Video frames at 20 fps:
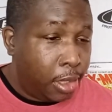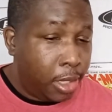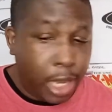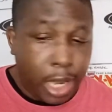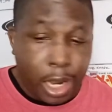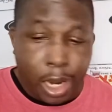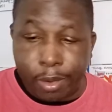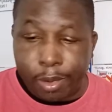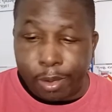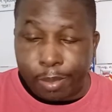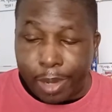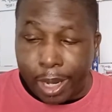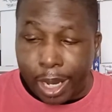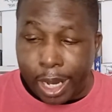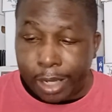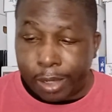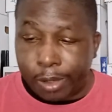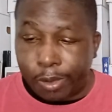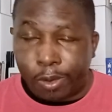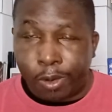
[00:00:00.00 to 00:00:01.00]
Harry
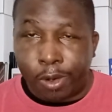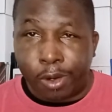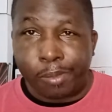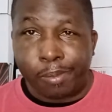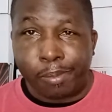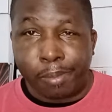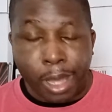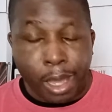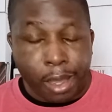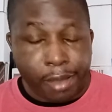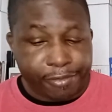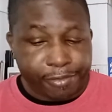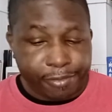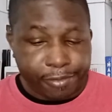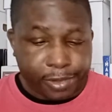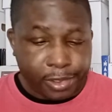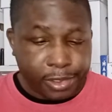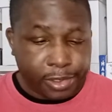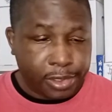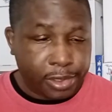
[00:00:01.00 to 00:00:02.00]
Potter on
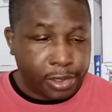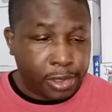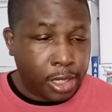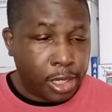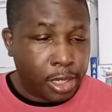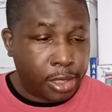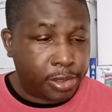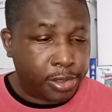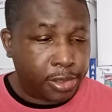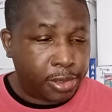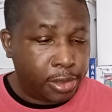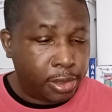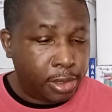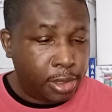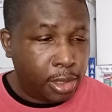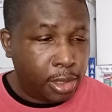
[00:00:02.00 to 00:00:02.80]
meth. It's nuts.